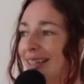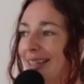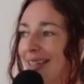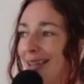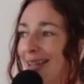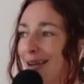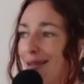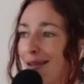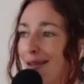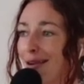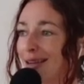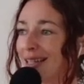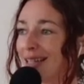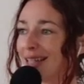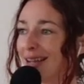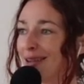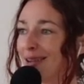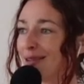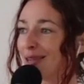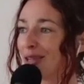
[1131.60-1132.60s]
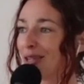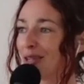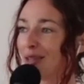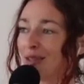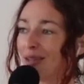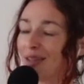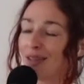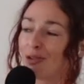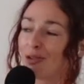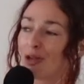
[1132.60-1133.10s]
got locked down
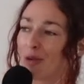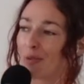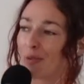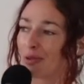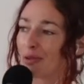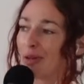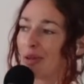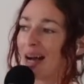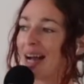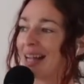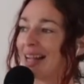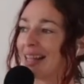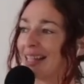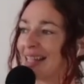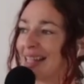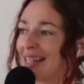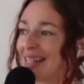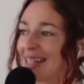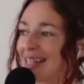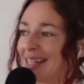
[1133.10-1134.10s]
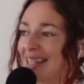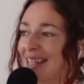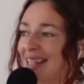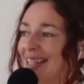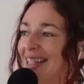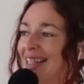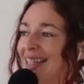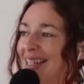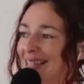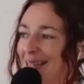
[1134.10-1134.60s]
on a tropical island
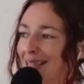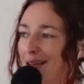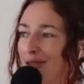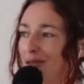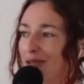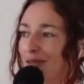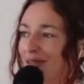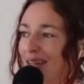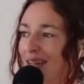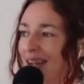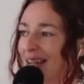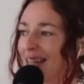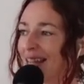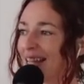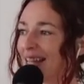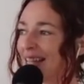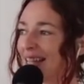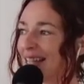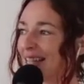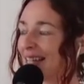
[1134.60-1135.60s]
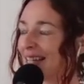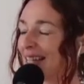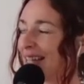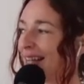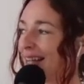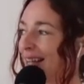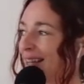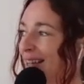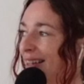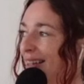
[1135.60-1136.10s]
in the south of Thailand and
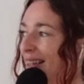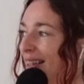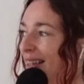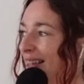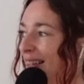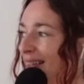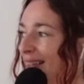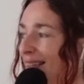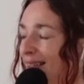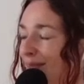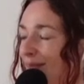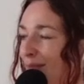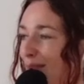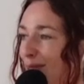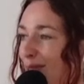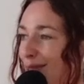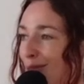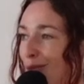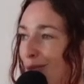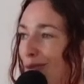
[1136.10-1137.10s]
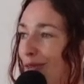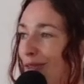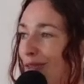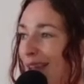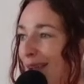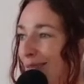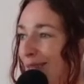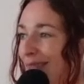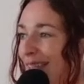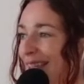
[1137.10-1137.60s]
had my soul
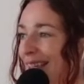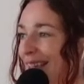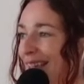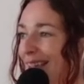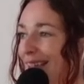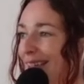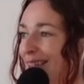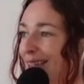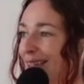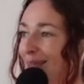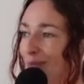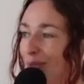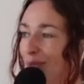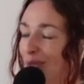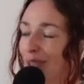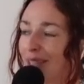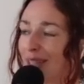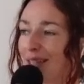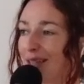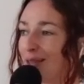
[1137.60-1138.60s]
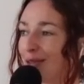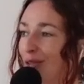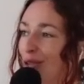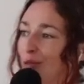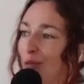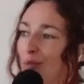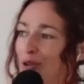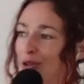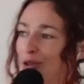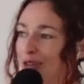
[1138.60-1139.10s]
family here and built another
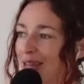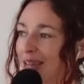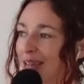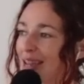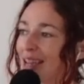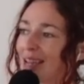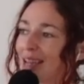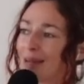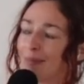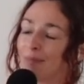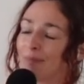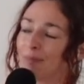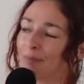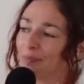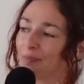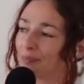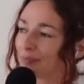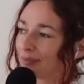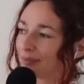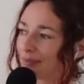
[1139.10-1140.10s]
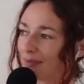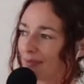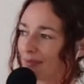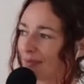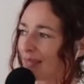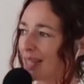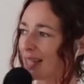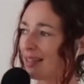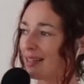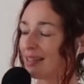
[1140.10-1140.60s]
community and
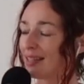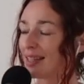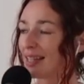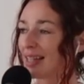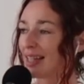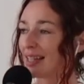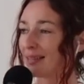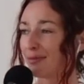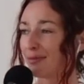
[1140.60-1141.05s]
just like